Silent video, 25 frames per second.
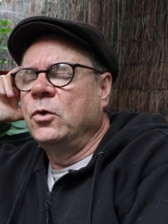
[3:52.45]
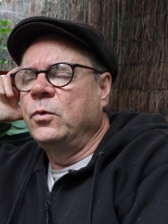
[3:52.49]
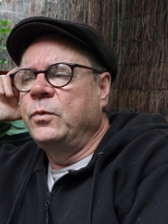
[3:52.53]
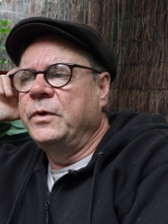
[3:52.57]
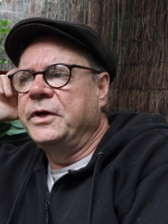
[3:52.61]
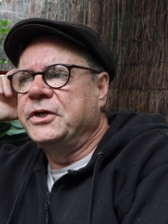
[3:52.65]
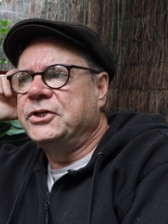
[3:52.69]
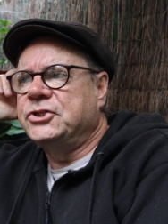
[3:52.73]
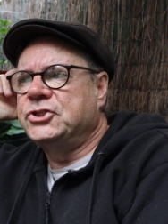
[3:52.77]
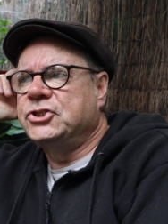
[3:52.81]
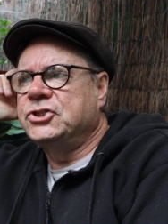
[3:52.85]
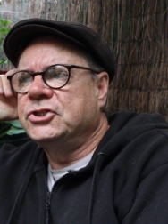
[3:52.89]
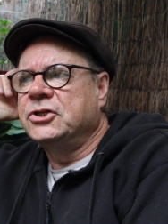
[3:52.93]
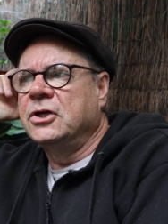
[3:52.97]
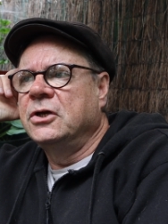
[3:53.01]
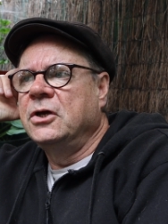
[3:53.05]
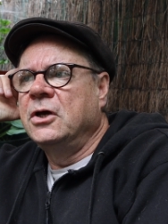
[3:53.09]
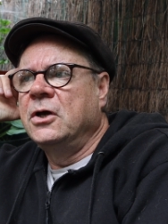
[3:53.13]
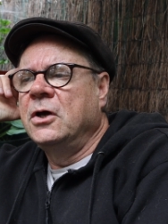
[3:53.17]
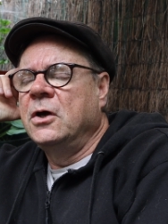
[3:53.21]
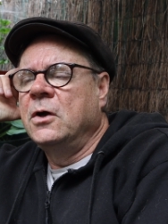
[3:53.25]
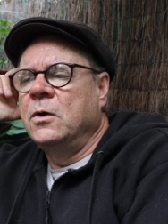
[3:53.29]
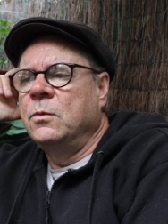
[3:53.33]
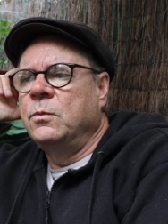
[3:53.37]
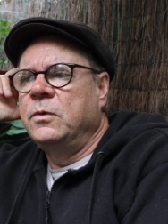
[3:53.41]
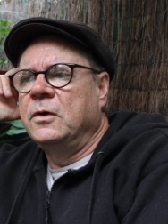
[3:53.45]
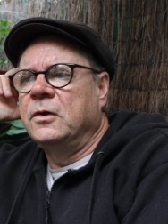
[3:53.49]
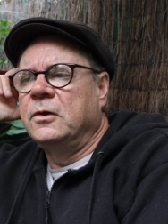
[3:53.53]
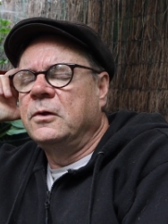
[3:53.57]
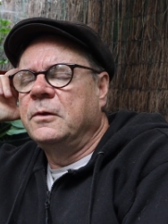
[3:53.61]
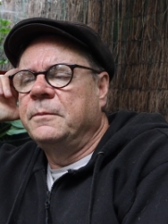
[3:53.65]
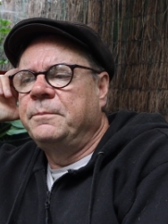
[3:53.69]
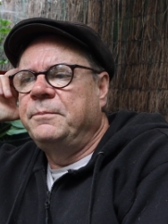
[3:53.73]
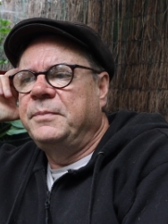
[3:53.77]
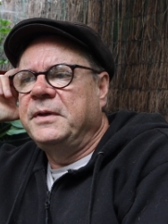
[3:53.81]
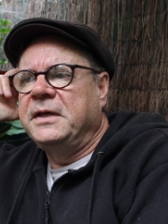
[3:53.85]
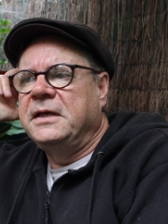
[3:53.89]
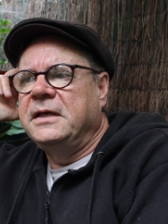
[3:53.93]
which
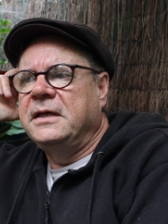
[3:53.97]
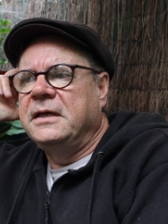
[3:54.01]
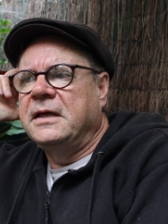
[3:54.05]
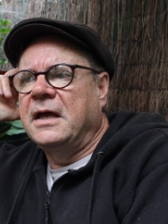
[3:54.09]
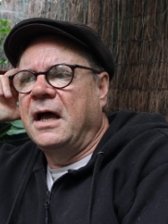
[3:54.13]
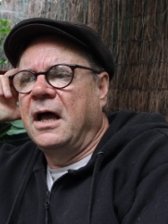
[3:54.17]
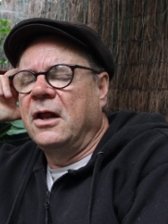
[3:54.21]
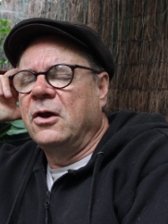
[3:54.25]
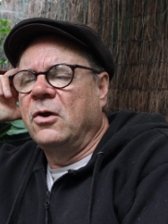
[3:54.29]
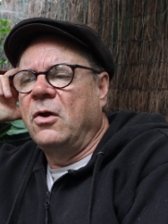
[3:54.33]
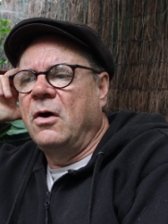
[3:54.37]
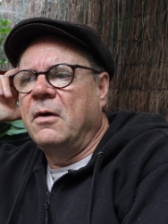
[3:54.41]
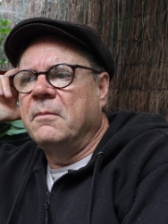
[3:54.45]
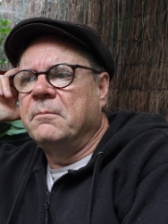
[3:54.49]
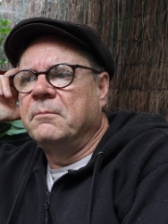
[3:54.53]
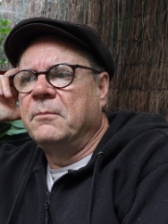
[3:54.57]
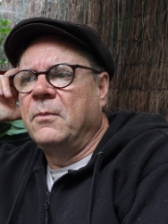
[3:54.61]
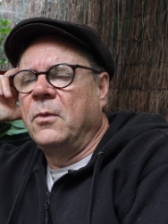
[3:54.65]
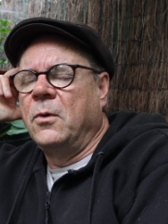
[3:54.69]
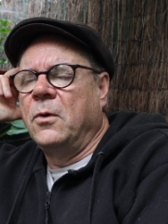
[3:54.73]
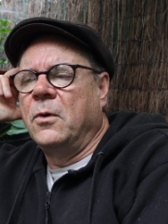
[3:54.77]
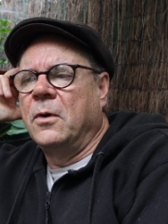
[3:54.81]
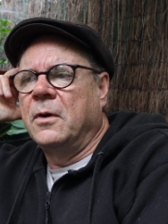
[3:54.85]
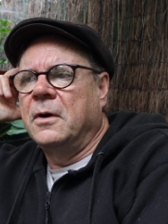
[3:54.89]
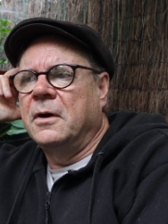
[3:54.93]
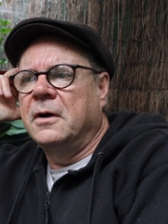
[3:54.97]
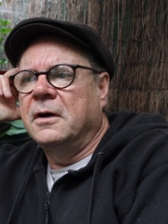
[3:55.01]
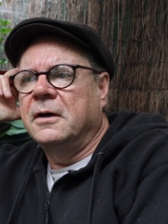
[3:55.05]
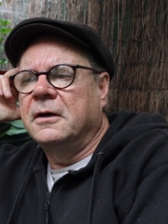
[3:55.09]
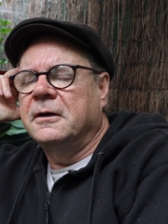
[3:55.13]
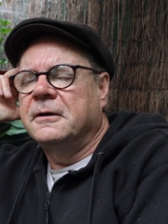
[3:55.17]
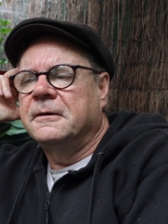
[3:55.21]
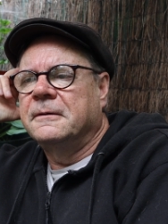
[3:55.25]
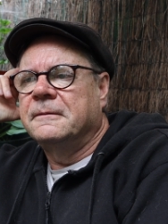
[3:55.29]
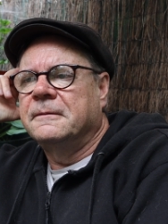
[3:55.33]
will be a lot more